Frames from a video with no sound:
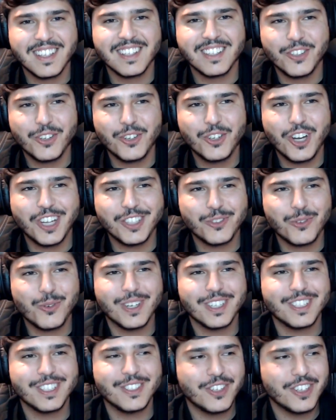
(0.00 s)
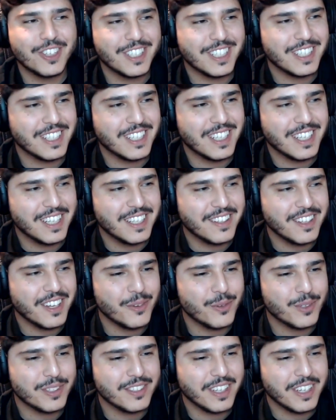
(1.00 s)
You got one. You got I think
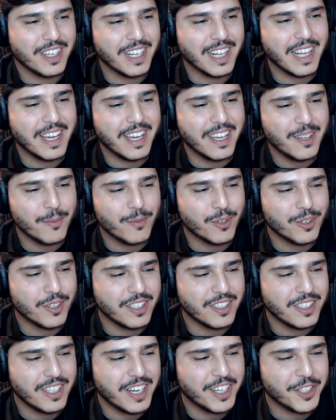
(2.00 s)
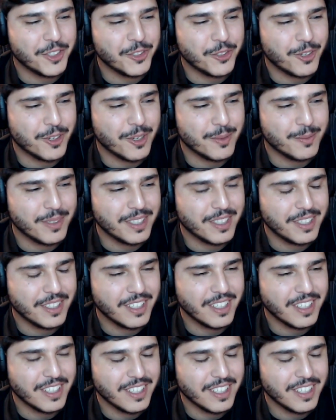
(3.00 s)
it was a claim or an airdrop.